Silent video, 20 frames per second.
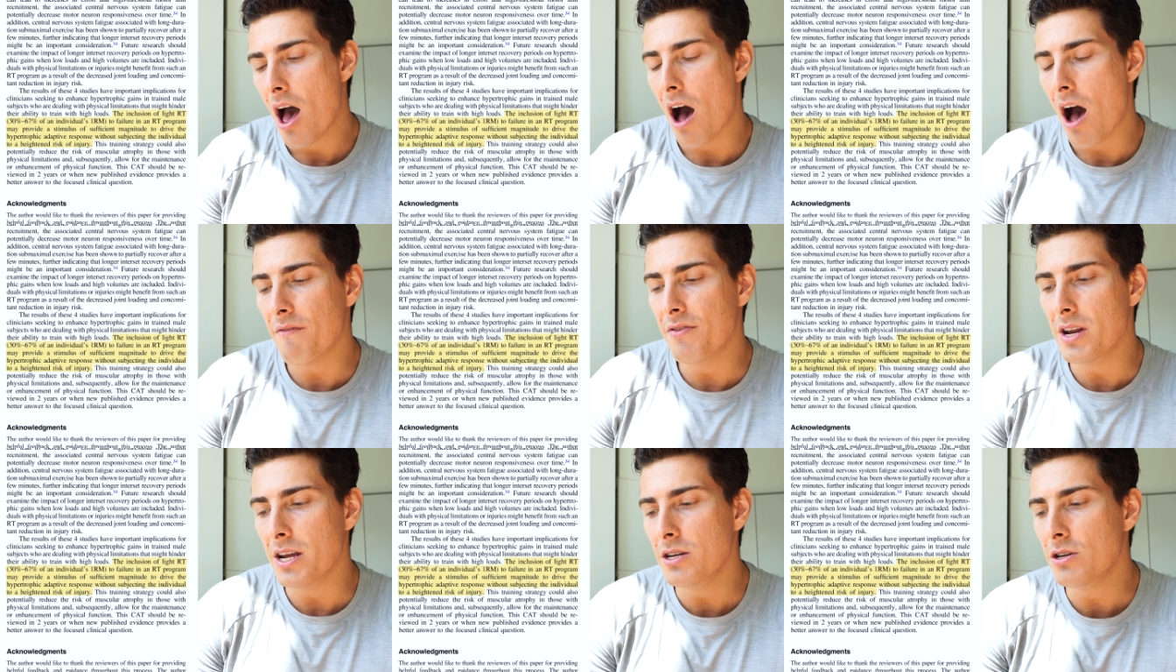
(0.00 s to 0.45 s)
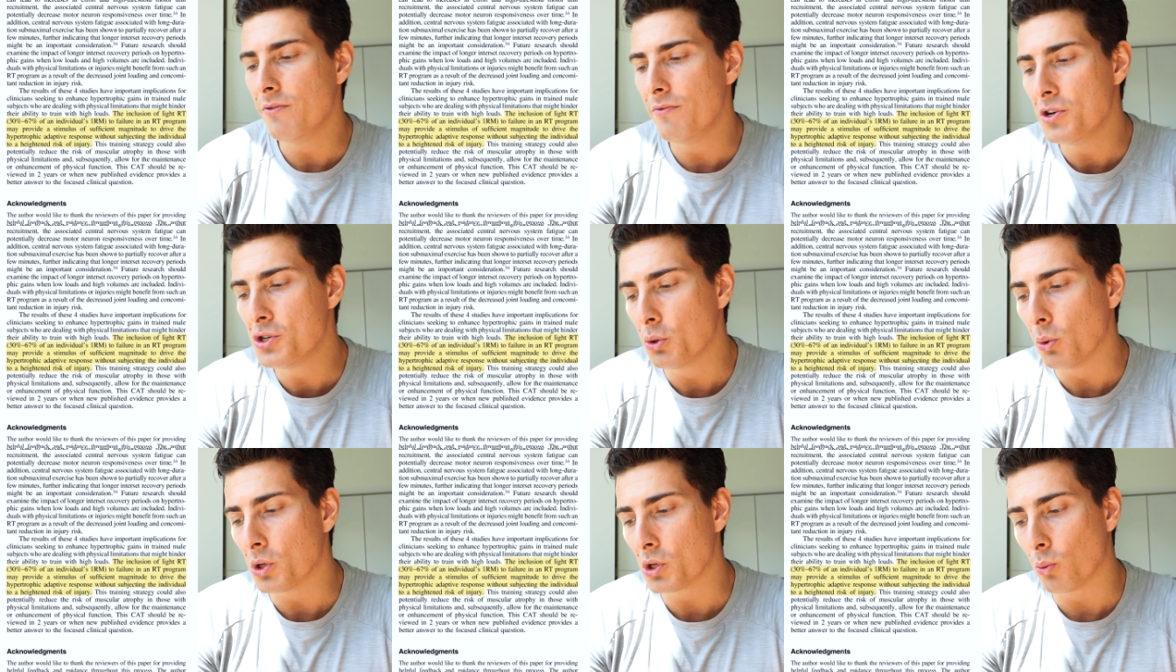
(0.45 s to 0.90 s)
of an
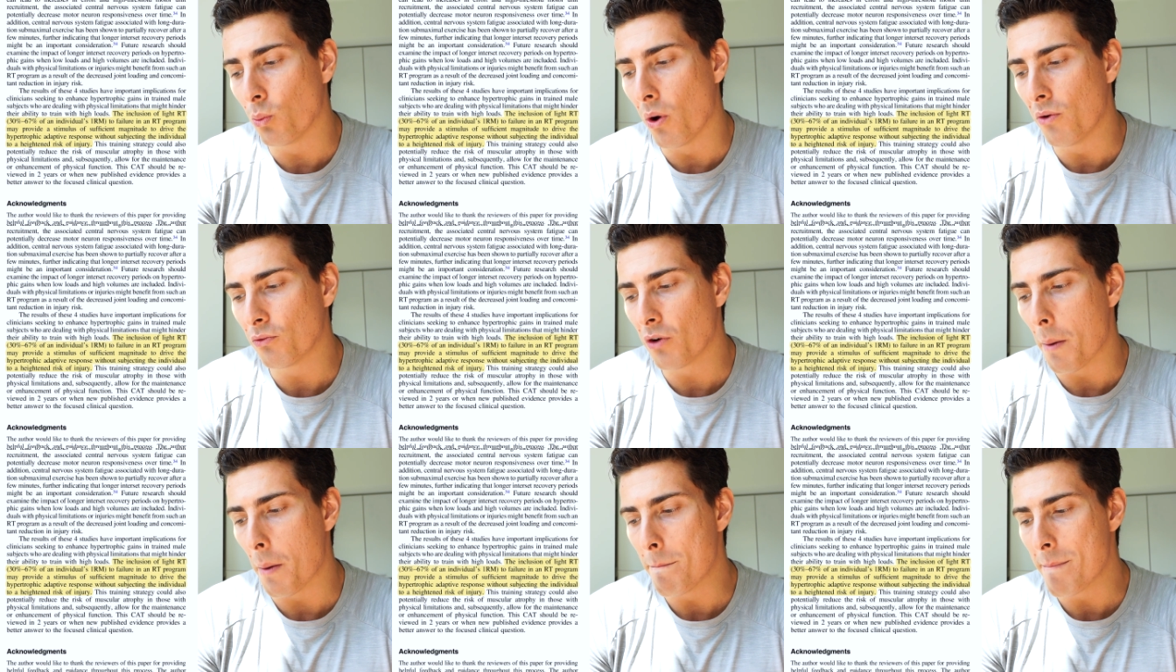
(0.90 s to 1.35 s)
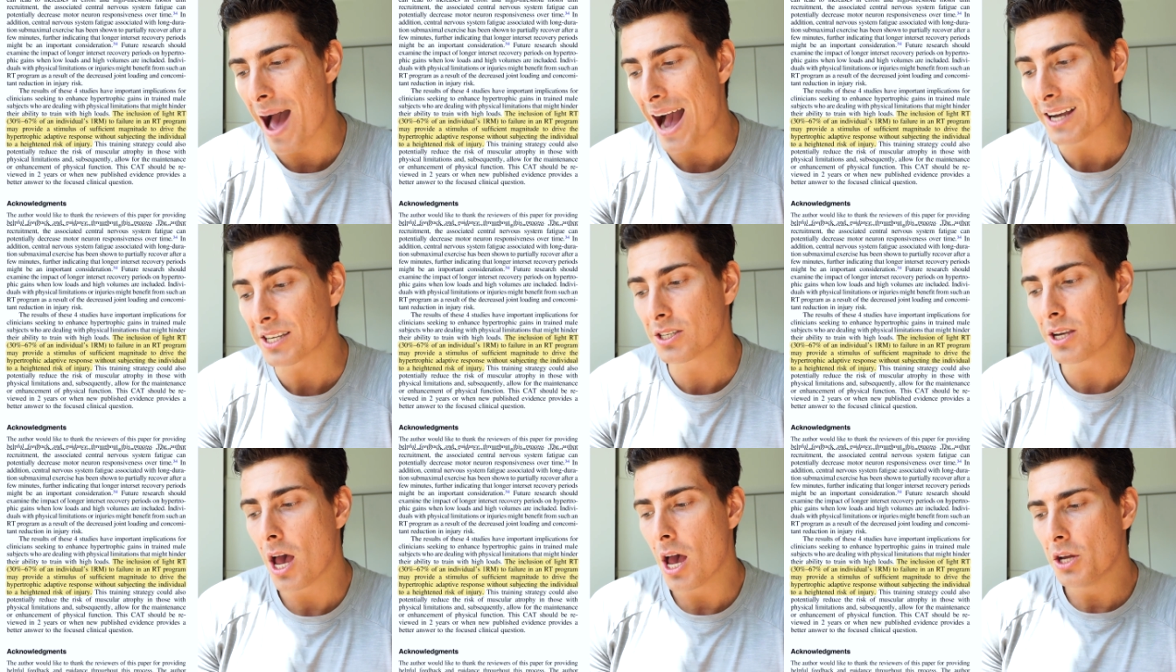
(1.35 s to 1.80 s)
individual's one rep
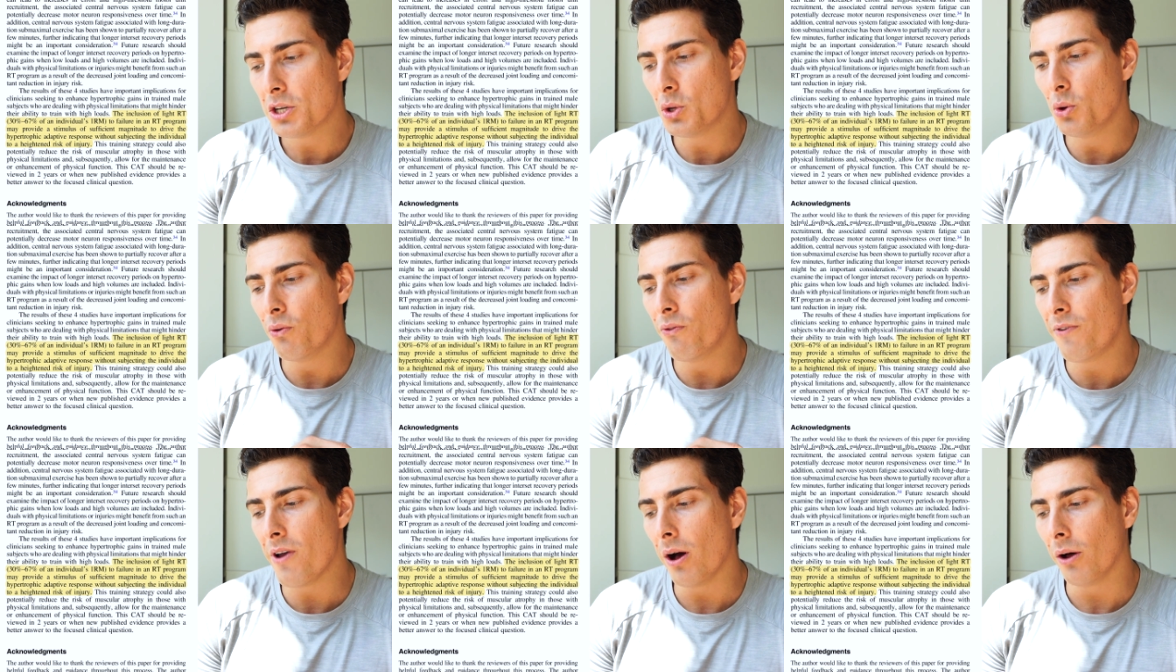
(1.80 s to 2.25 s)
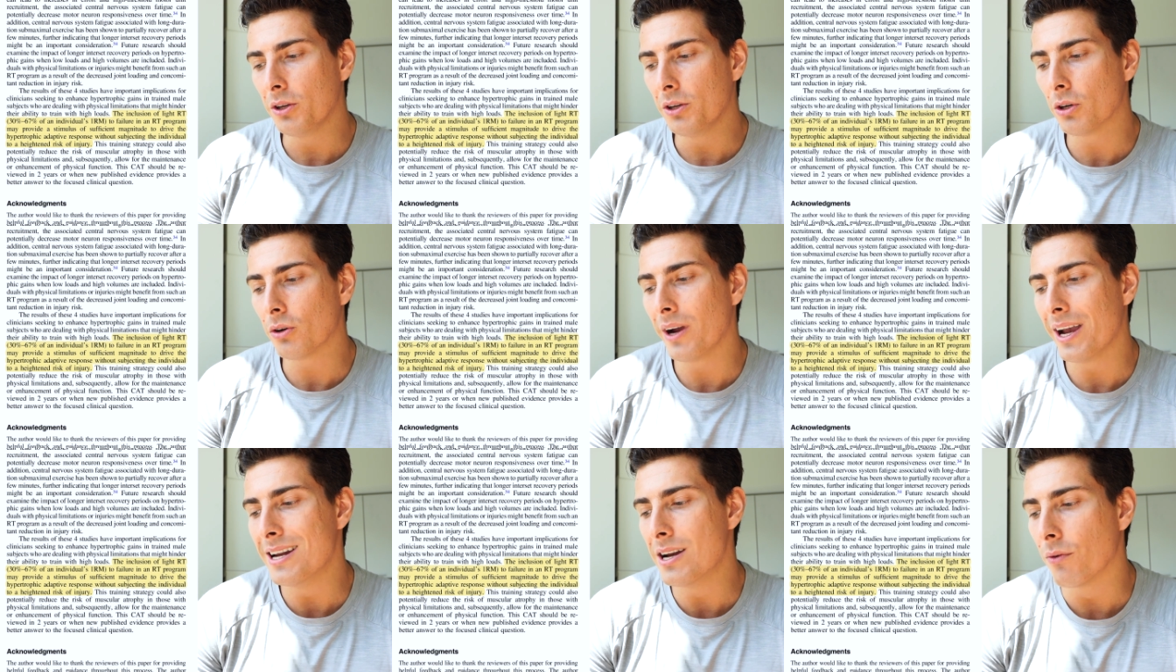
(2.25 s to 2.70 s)
max to
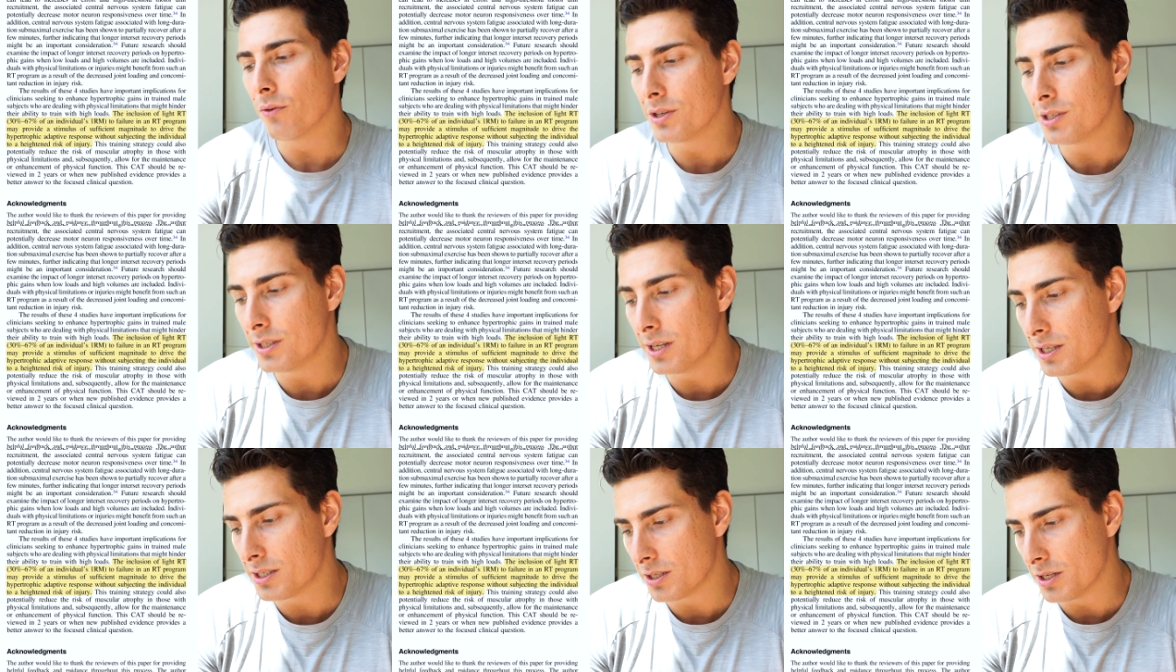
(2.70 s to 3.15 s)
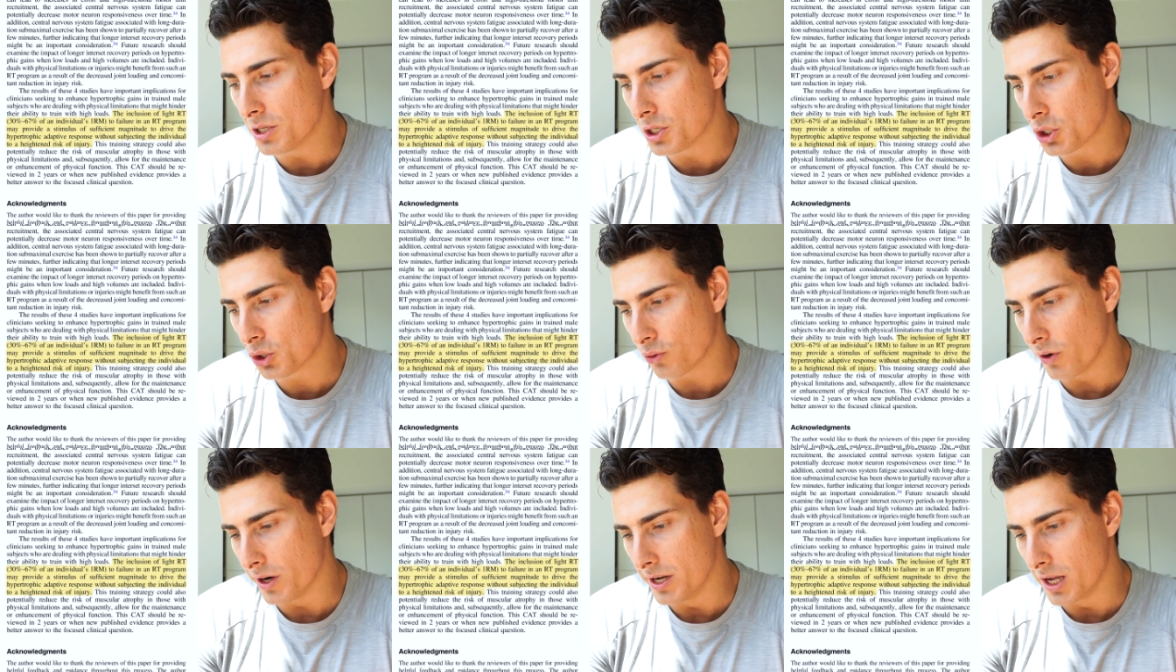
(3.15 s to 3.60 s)
failure in a resistance
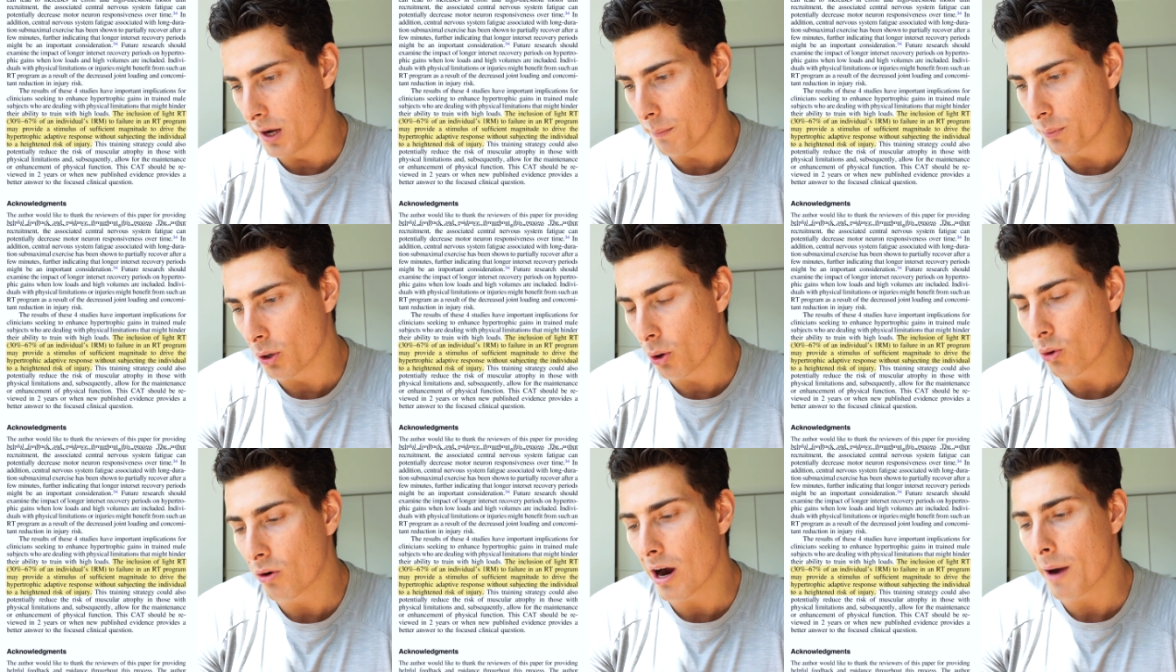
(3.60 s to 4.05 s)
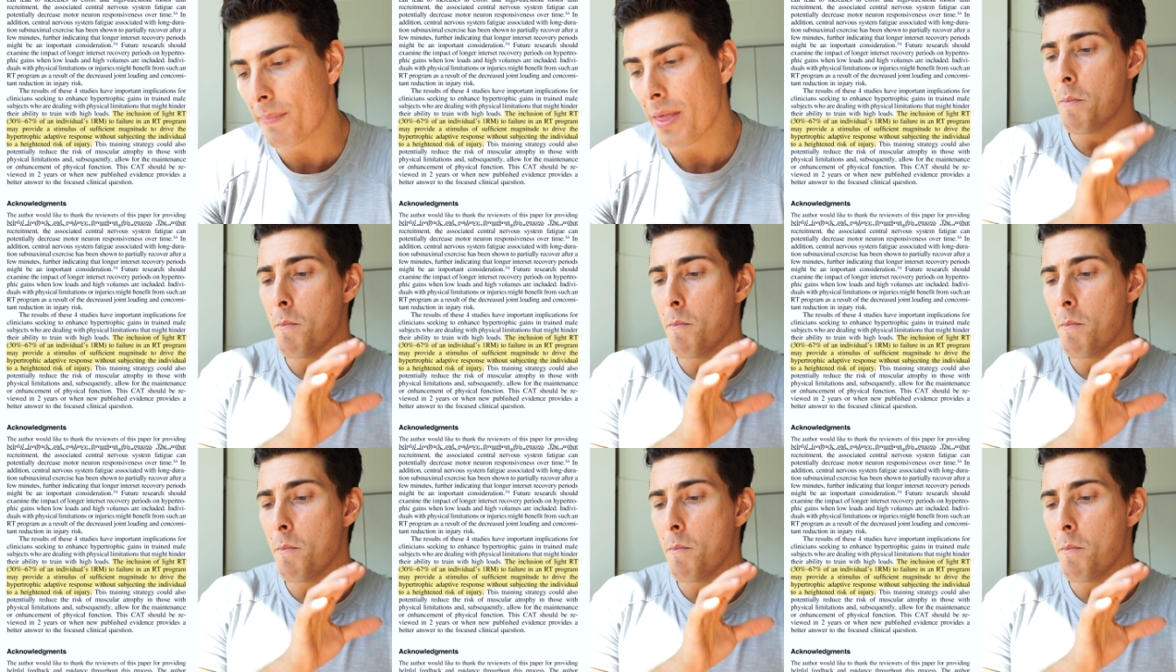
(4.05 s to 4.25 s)
training program,